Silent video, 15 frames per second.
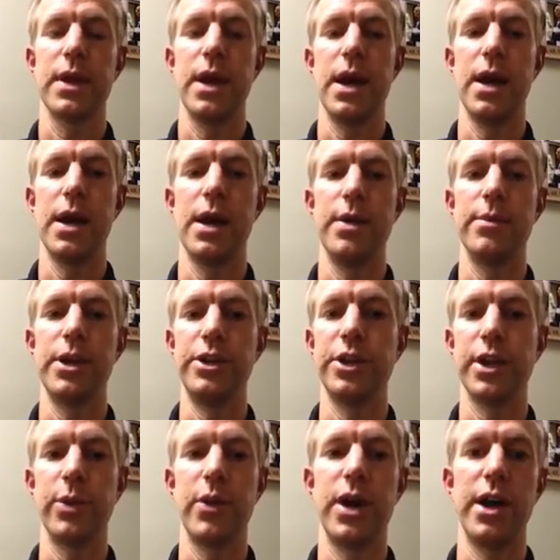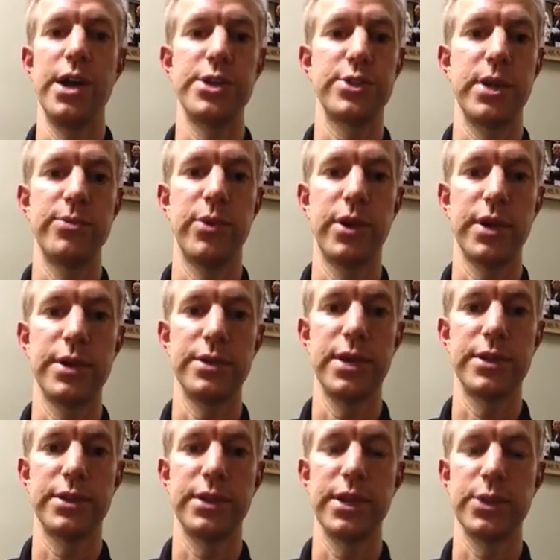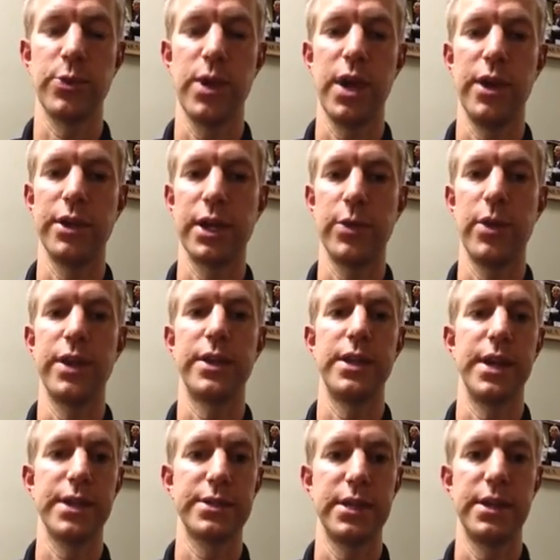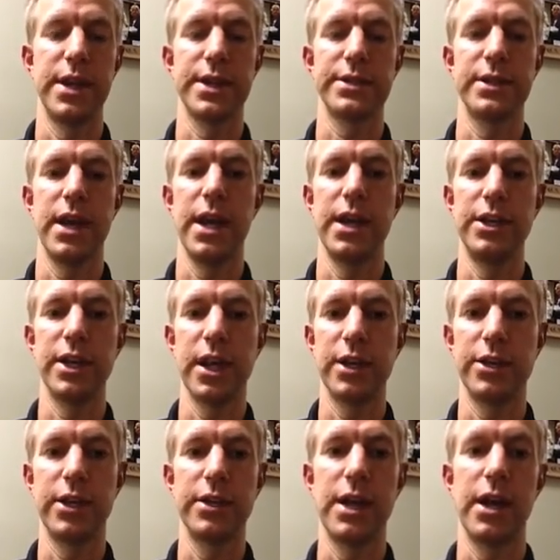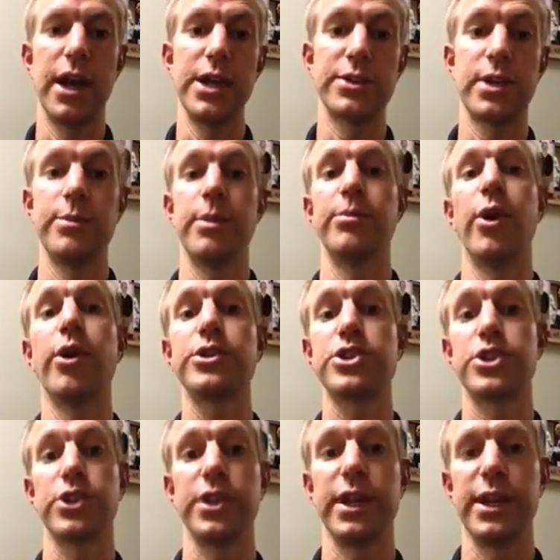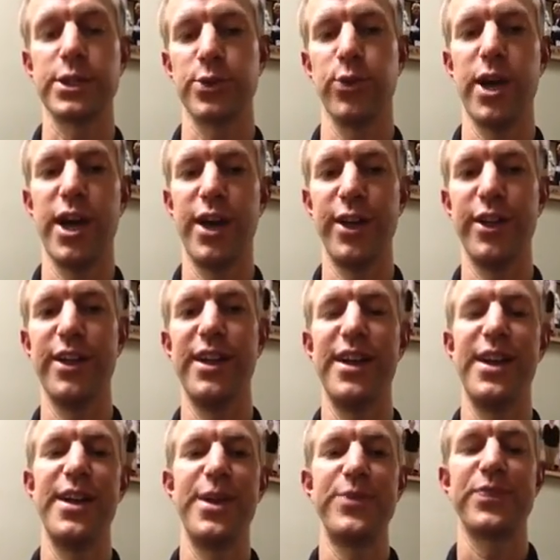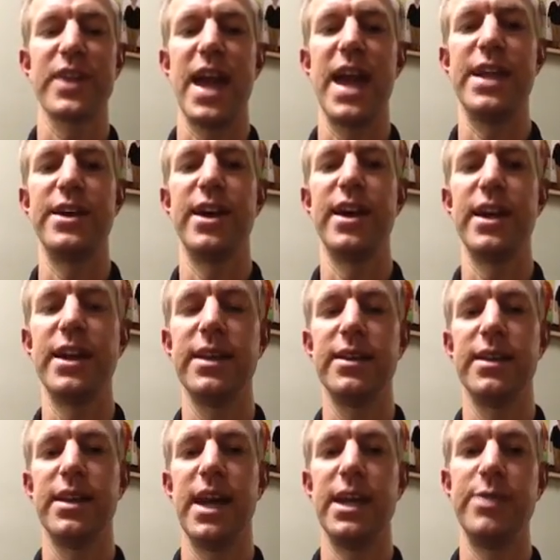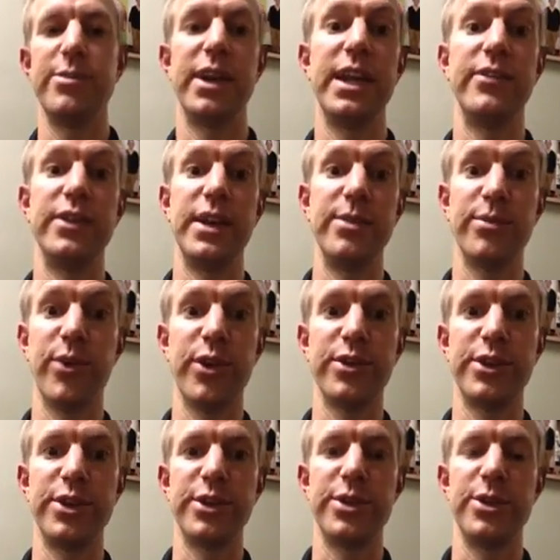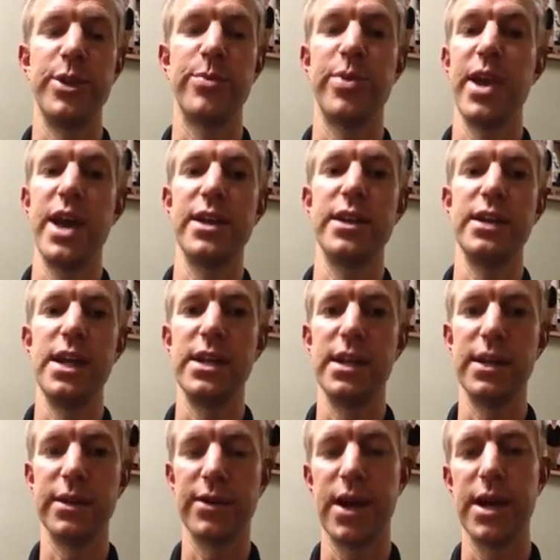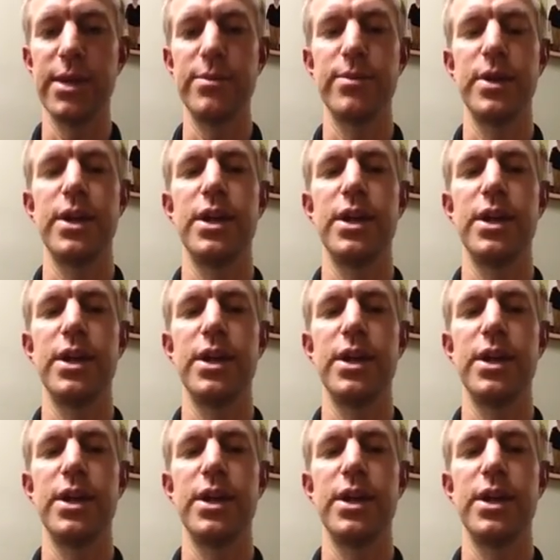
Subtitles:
And you're going to want ice cream more consistently as well. You're going to want it the next day, and you're going to turn that ice cream emotionally as well at night. And you might even eat more than you plan on eating, right?